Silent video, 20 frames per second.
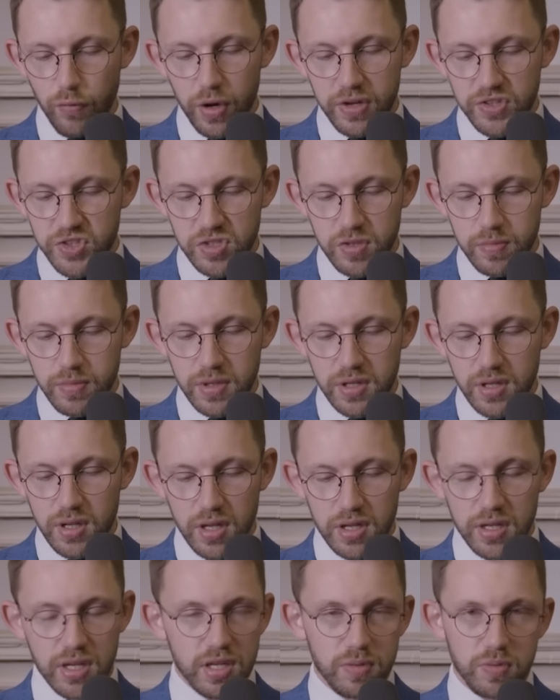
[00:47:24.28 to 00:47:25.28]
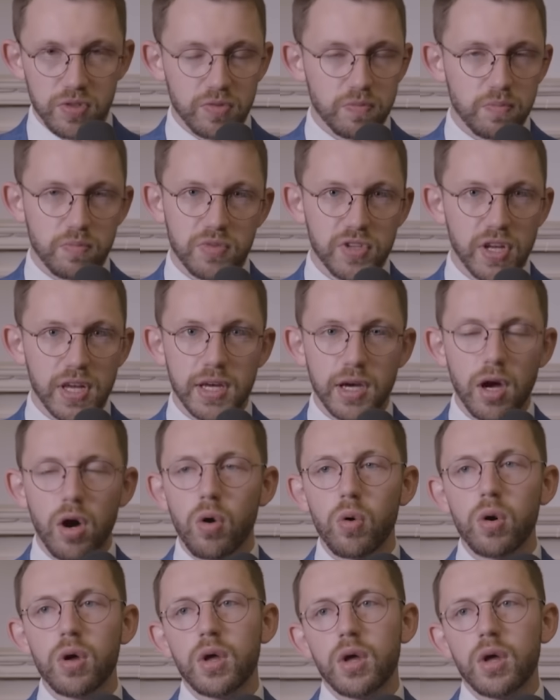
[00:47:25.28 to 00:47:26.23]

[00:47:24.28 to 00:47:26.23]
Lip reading: of racism, and he was saying,